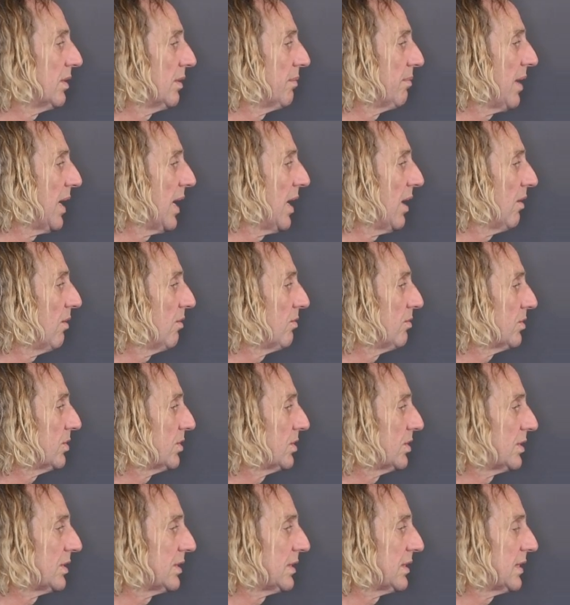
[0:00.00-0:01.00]
about
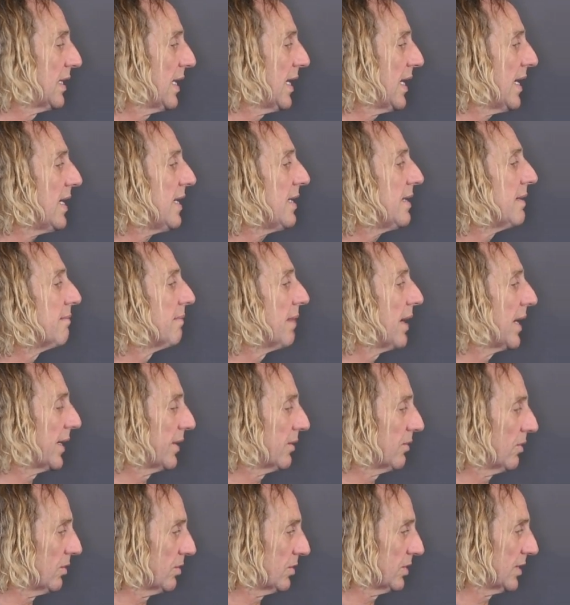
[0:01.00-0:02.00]
10
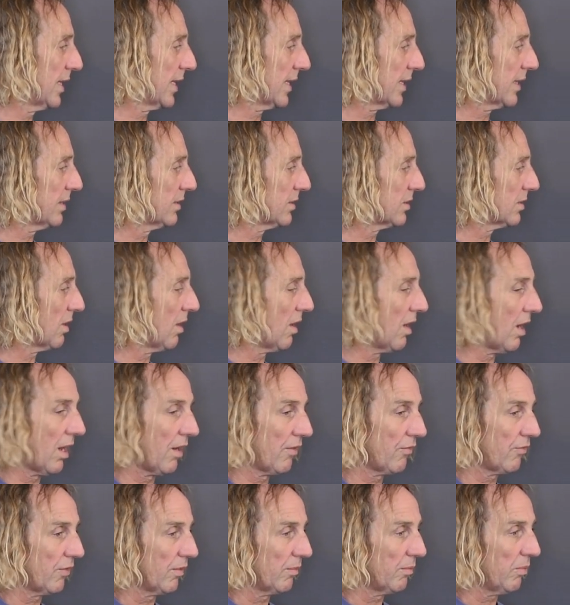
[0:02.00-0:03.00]
microseconds
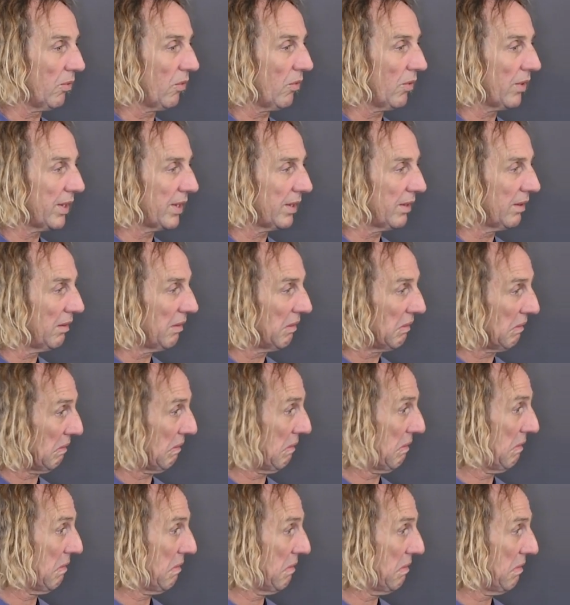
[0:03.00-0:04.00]
off or 0.01
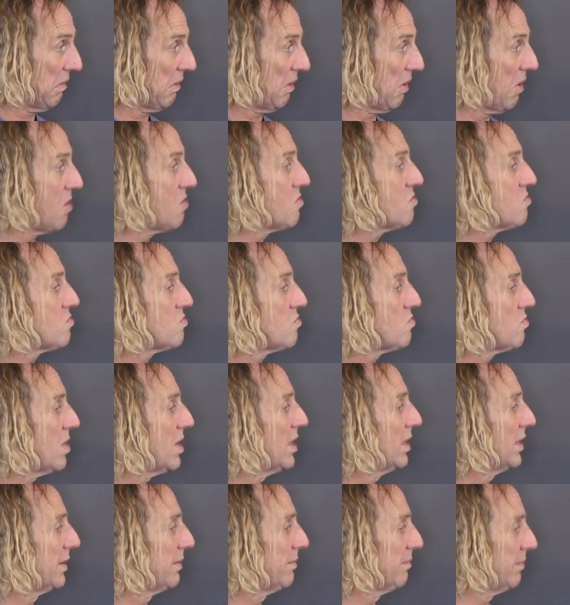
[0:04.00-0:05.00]

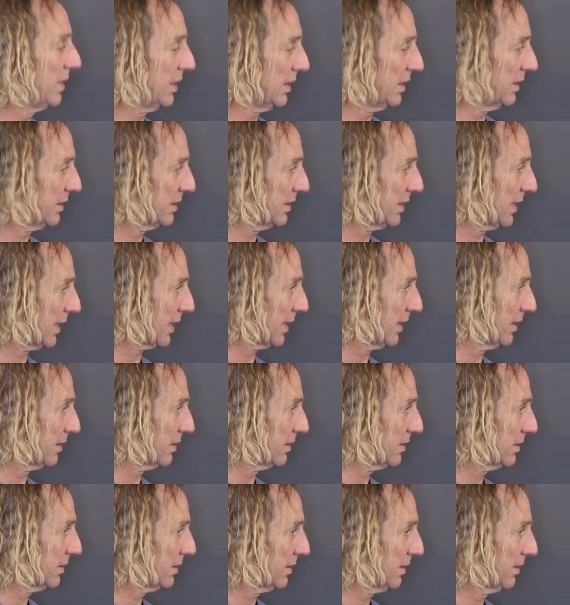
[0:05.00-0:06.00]

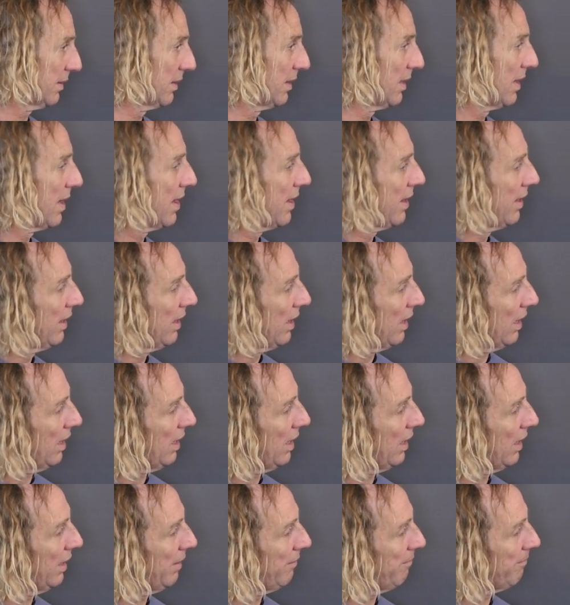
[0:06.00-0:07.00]
milliseconds.
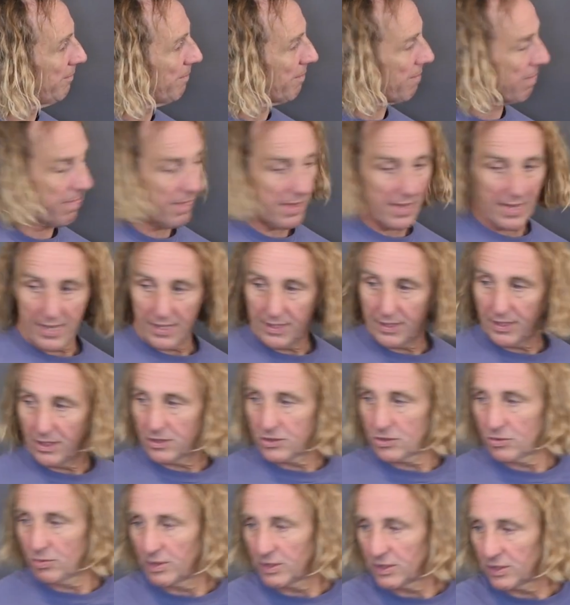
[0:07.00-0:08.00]
Um, and
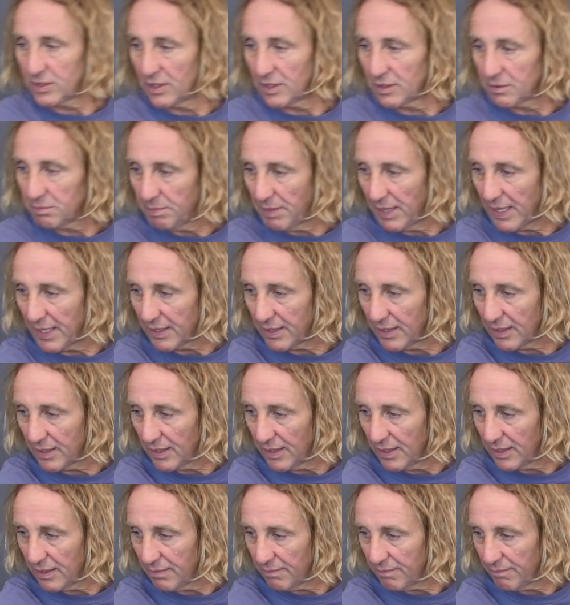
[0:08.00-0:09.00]
I'll switch this back
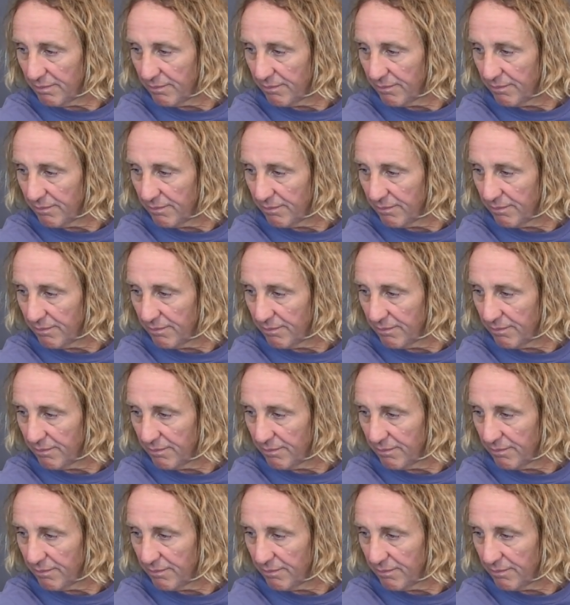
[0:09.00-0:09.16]
again.